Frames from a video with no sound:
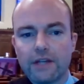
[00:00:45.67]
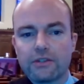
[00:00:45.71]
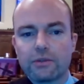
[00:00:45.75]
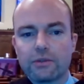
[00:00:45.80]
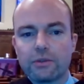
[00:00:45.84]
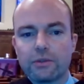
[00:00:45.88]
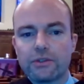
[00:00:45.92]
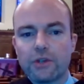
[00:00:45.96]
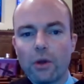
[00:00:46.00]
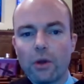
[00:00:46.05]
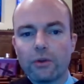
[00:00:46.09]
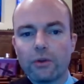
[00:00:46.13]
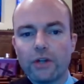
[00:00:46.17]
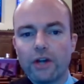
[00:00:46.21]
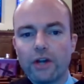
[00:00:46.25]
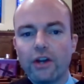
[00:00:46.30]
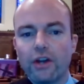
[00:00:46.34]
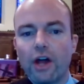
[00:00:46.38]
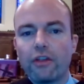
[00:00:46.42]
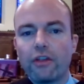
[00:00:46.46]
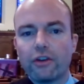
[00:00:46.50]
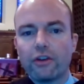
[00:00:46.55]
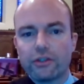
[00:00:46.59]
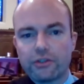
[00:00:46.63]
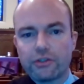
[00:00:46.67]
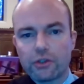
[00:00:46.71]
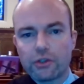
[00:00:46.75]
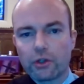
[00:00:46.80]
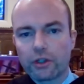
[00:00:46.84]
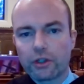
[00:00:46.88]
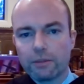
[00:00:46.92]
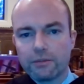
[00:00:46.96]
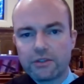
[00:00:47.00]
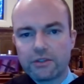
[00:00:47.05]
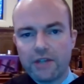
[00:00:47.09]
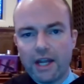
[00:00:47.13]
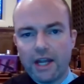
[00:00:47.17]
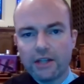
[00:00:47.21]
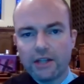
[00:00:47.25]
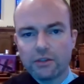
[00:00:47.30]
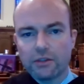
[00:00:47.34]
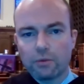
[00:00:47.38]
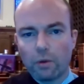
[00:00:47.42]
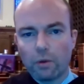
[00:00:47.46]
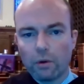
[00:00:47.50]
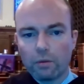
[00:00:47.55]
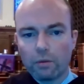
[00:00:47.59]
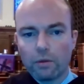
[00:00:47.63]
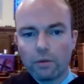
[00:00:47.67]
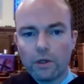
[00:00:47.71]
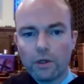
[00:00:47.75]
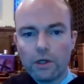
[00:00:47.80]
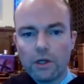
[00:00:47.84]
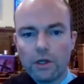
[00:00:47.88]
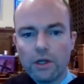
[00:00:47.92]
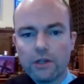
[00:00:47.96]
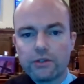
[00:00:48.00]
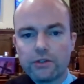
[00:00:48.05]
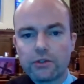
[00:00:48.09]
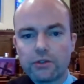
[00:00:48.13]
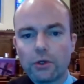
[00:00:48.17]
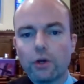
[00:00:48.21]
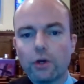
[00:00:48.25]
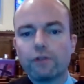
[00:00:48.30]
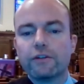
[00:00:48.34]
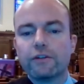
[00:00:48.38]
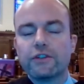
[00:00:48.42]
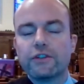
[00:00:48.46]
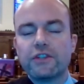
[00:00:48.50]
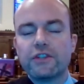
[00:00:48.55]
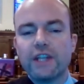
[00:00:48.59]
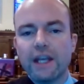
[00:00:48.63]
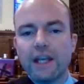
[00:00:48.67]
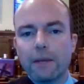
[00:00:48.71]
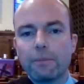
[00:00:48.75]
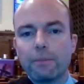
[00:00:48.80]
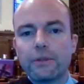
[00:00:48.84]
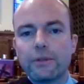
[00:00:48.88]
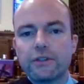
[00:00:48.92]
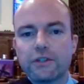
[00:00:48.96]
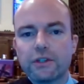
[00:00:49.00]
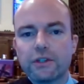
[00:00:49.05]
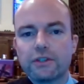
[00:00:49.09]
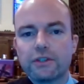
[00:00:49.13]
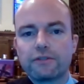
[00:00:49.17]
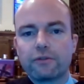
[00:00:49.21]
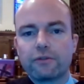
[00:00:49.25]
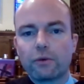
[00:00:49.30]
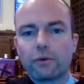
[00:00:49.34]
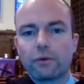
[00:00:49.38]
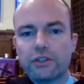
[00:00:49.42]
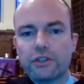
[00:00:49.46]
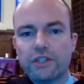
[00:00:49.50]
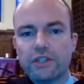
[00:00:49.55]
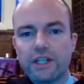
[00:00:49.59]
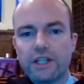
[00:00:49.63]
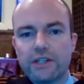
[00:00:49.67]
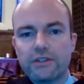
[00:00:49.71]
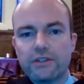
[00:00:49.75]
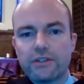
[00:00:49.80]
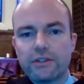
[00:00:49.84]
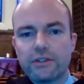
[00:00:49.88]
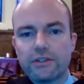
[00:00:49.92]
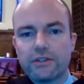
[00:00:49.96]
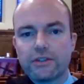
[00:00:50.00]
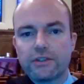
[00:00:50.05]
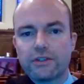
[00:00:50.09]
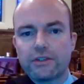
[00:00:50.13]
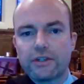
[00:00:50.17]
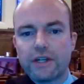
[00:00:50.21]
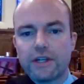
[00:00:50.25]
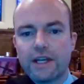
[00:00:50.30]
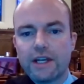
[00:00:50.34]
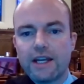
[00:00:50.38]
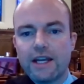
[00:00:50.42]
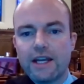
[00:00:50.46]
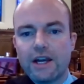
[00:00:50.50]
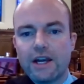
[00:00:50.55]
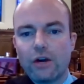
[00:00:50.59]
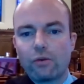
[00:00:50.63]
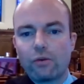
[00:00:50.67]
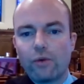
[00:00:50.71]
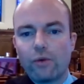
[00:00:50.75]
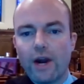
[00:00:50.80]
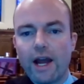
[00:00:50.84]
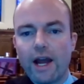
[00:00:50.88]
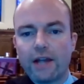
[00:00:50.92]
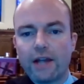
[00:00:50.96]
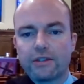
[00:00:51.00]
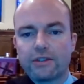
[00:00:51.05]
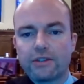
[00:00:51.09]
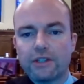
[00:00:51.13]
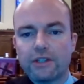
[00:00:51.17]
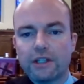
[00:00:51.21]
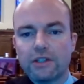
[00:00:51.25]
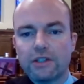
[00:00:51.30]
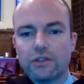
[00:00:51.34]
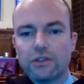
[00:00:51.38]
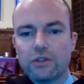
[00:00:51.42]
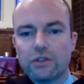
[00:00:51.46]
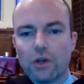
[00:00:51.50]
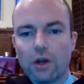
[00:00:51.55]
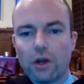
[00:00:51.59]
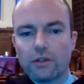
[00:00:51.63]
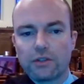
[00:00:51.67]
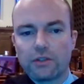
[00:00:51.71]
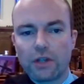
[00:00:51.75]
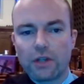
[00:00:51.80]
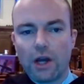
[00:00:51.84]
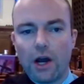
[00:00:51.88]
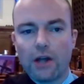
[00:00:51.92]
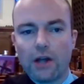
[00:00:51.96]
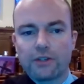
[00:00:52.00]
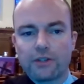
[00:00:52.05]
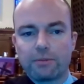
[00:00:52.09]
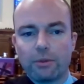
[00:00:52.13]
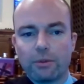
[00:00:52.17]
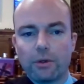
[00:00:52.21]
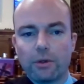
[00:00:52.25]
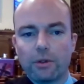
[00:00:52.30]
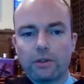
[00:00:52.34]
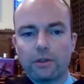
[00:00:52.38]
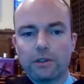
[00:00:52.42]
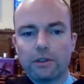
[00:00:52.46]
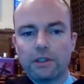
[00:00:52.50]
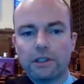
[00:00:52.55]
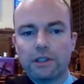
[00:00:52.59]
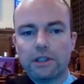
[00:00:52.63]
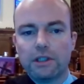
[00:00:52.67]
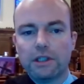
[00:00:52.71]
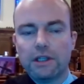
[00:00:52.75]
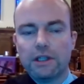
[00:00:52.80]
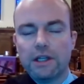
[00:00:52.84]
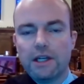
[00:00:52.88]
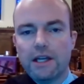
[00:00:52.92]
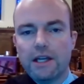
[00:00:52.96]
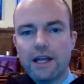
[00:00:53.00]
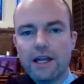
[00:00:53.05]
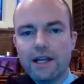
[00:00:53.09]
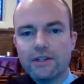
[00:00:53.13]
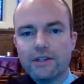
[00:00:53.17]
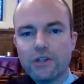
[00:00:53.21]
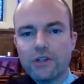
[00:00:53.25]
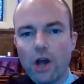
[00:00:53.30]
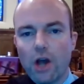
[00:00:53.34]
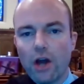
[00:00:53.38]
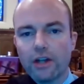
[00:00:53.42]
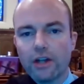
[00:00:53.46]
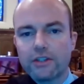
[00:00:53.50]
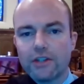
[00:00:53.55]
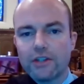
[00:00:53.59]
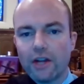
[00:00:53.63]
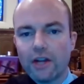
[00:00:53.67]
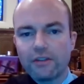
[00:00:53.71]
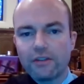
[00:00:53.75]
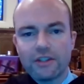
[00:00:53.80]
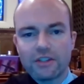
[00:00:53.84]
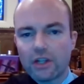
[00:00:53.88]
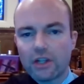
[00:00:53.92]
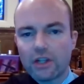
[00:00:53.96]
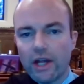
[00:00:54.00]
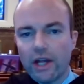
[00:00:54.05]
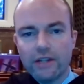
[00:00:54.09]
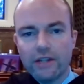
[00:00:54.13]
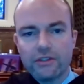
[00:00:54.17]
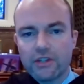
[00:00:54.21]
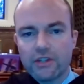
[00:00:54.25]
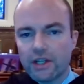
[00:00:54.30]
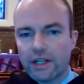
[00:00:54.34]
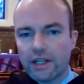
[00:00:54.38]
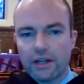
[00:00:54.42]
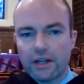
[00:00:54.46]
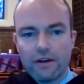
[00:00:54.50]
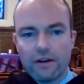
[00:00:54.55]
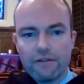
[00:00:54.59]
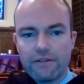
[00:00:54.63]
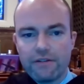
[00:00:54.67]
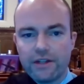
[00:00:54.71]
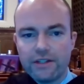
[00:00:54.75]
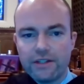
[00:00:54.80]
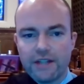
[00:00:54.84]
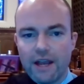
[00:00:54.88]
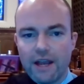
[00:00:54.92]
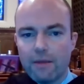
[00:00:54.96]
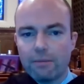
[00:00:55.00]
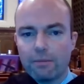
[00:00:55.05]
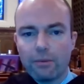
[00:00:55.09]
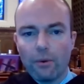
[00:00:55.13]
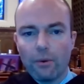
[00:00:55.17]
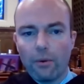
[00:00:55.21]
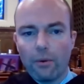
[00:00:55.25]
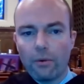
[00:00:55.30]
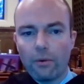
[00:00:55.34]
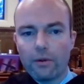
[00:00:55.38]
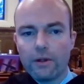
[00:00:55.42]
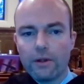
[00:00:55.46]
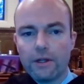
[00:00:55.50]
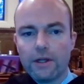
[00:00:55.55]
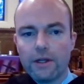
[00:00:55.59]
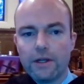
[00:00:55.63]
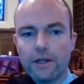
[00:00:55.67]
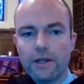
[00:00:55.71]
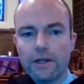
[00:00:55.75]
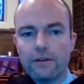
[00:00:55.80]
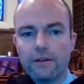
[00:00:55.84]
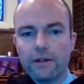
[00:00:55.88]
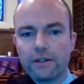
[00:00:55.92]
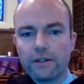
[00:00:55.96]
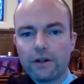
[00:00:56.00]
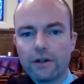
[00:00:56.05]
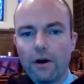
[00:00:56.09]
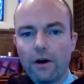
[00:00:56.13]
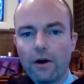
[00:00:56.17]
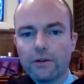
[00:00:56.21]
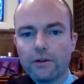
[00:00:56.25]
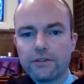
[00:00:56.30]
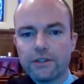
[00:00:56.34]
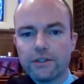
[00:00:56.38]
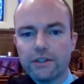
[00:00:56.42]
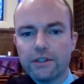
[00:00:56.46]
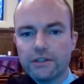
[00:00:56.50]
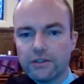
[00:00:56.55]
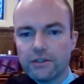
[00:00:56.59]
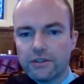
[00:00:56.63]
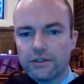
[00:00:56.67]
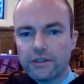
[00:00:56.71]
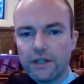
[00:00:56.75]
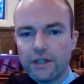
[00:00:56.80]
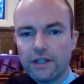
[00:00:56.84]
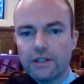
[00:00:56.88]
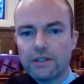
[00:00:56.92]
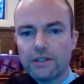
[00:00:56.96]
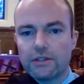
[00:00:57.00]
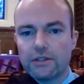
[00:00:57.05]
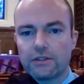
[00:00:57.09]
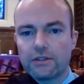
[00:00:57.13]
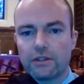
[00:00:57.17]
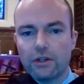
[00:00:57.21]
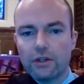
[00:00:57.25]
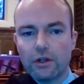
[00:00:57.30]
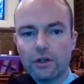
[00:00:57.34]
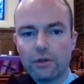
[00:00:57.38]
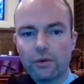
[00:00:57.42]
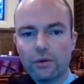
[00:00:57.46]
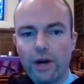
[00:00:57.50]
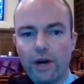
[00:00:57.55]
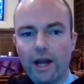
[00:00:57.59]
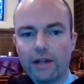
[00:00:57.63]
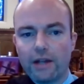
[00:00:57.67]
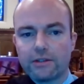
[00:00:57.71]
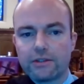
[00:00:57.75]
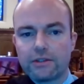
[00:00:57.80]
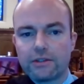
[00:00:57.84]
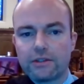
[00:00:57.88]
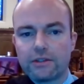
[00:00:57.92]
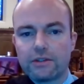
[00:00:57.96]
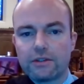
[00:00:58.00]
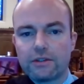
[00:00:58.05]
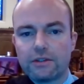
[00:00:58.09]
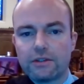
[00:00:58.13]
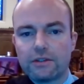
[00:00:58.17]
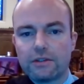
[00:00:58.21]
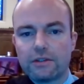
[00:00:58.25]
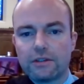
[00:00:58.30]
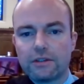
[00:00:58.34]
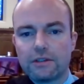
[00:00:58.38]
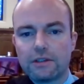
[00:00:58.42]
As a result, another circumstance will serve as the impetus for Jesus' arrest in John's gospel. In John, it's not this cleansing of the temple that causes his arrest.